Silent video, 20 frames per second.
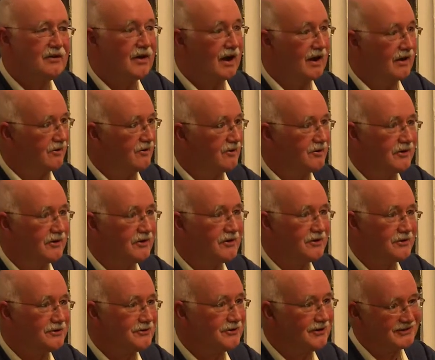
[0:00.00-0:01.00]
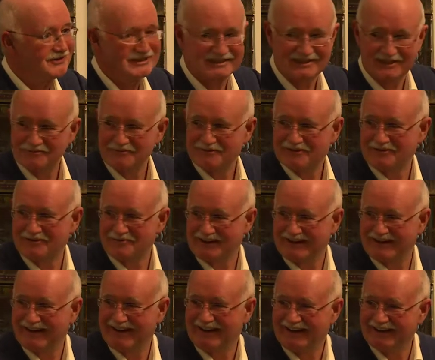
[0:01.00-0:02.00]
I don't know. It seems to
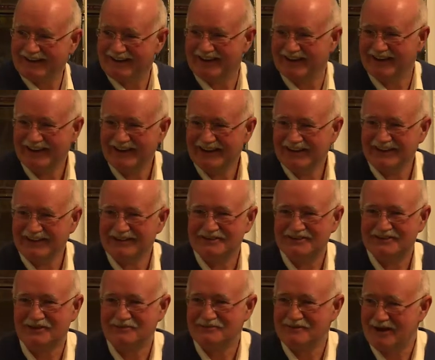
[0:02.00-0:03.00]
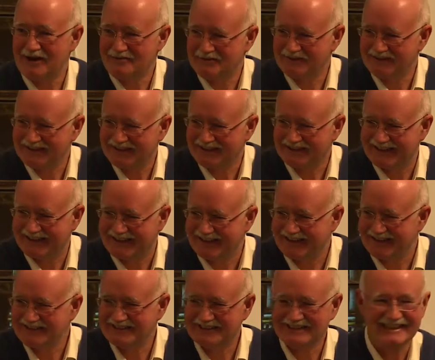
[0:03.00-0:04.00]
be. you seem happy to tell
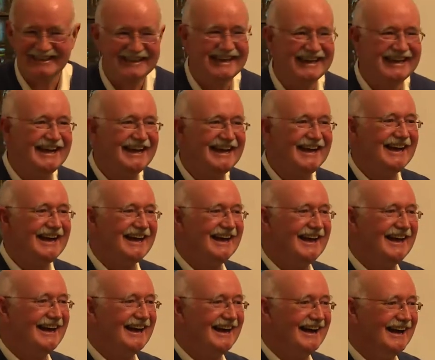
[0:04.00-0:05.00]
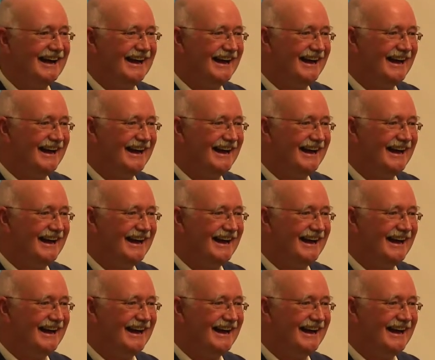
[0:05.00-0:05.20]
us. Uh,